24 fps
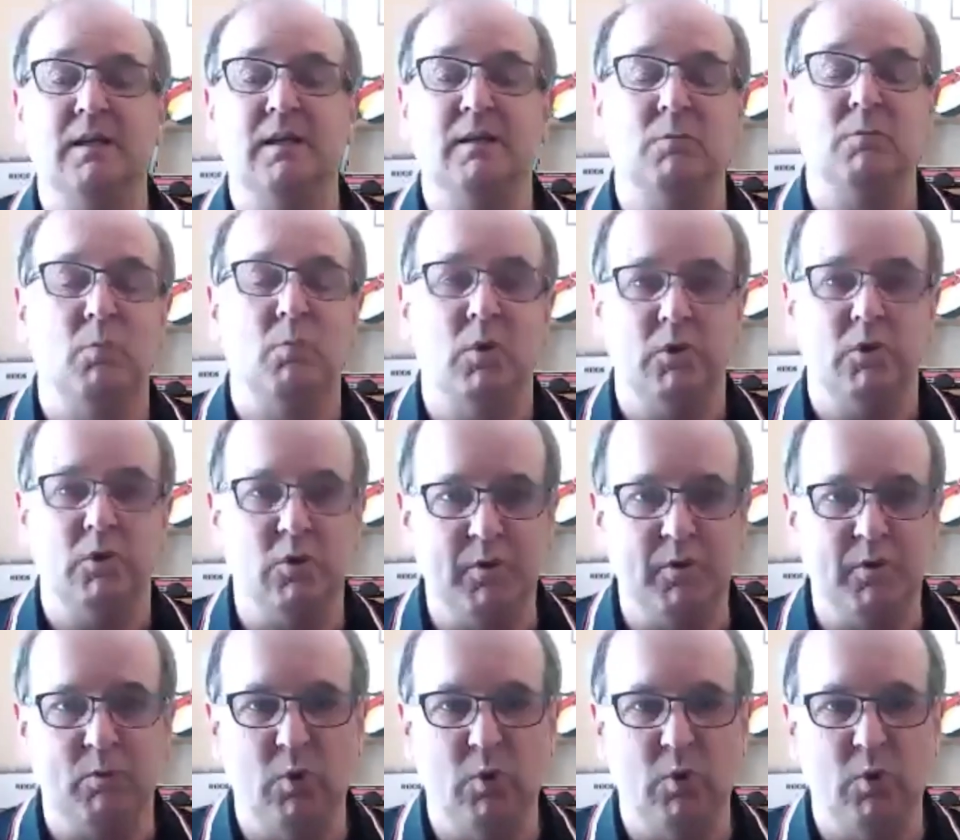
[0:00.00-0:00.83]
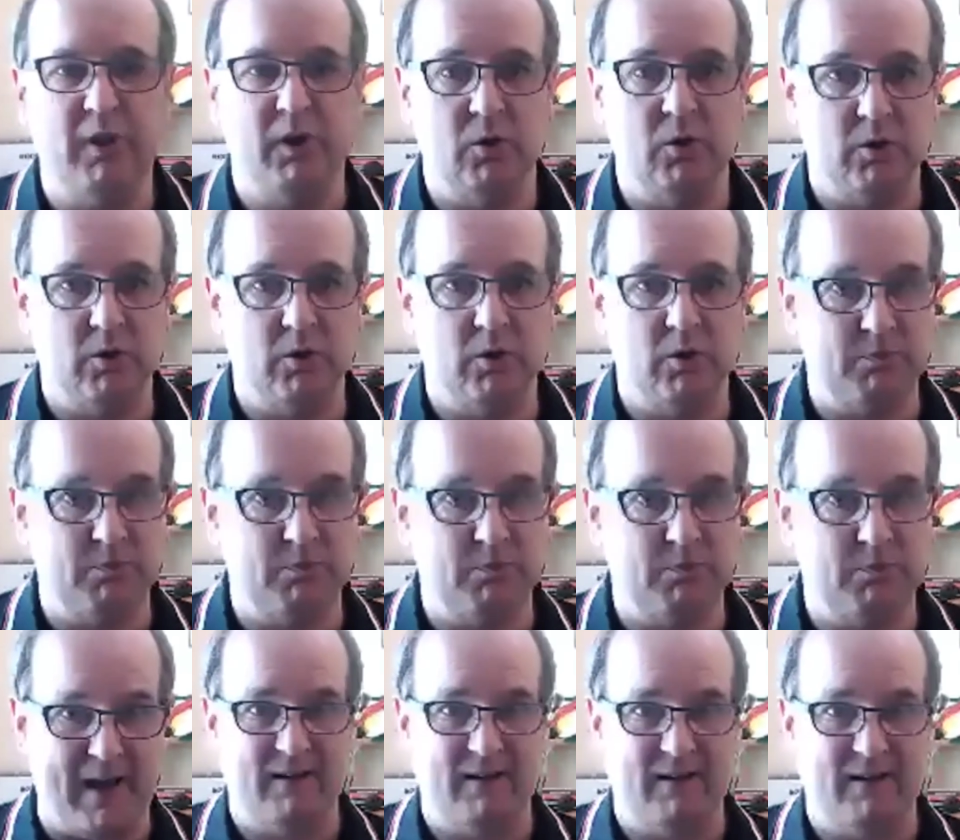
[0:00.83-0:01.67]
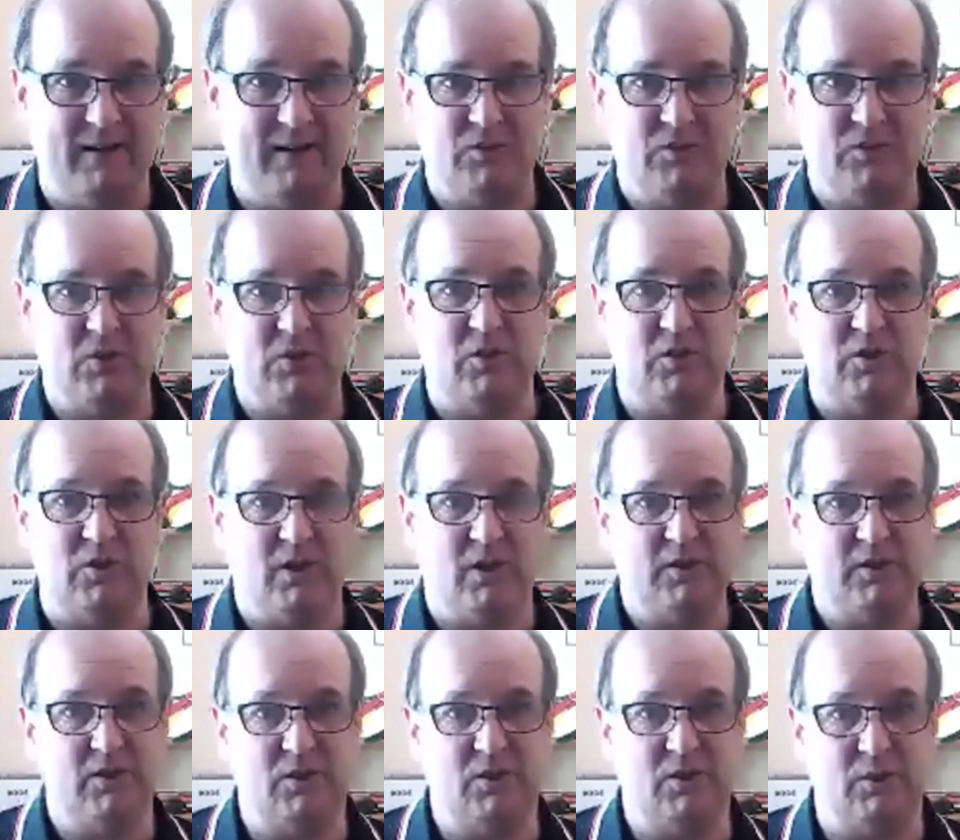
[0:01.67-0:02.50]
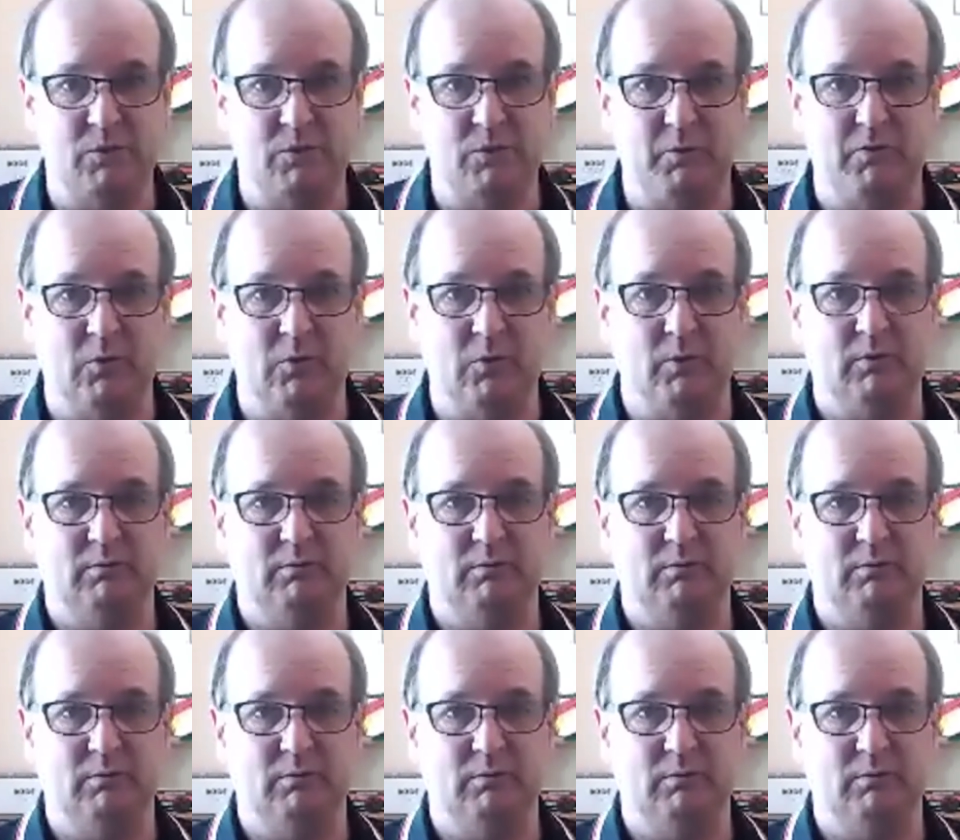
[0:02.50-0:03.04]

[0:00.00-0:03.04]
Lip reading: what you've been working on is back just as tight as it was before?